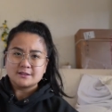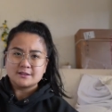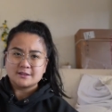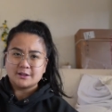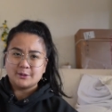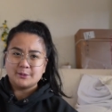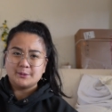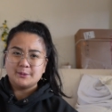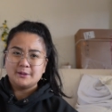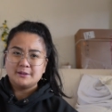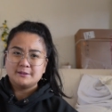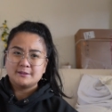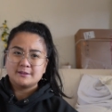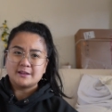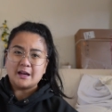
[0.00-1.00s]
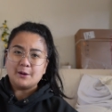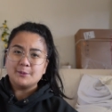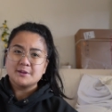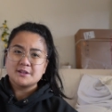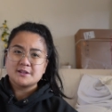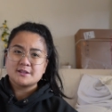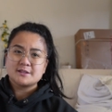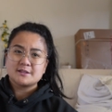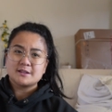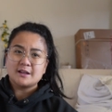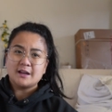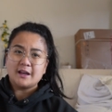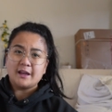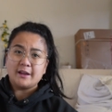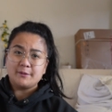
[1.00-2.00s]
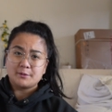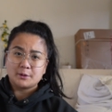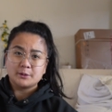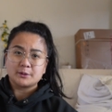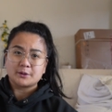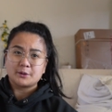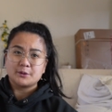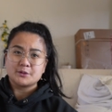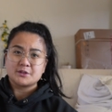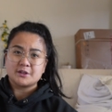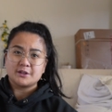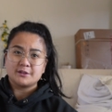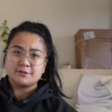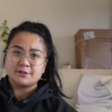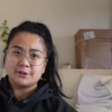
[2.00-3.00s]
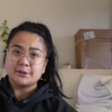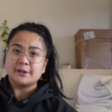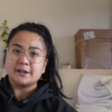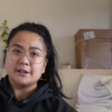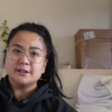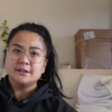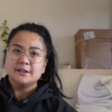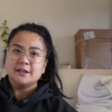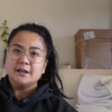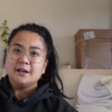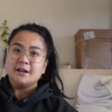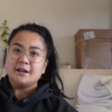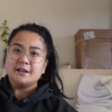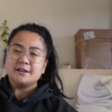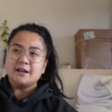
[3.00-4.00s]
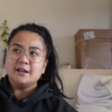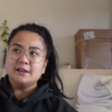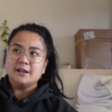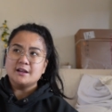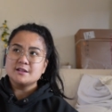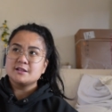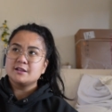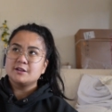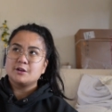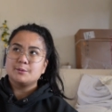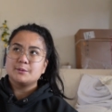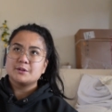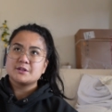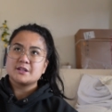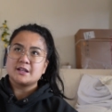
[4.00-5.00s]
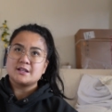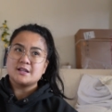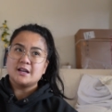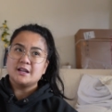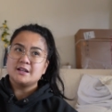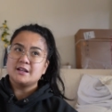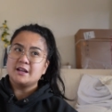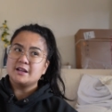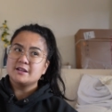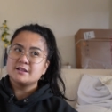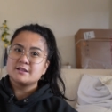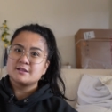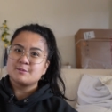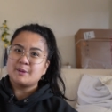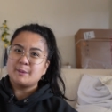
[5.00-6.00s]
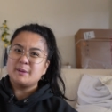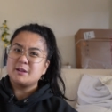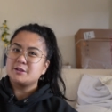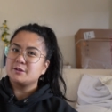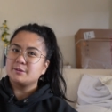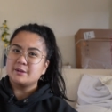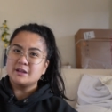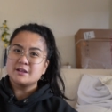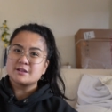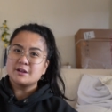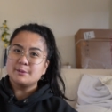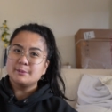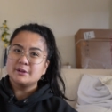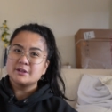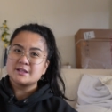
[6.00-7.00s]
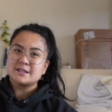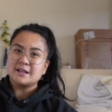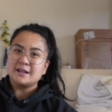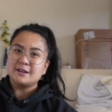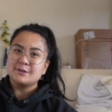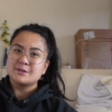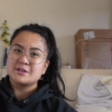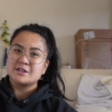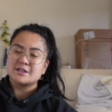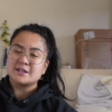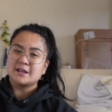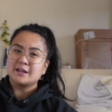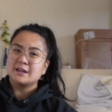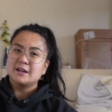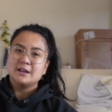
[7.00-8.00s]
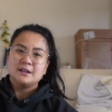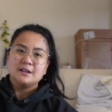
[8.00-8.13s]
so that was a roller coaster for real. And that lasted almost like 10 days, maybe two weeks almost. And it was just like,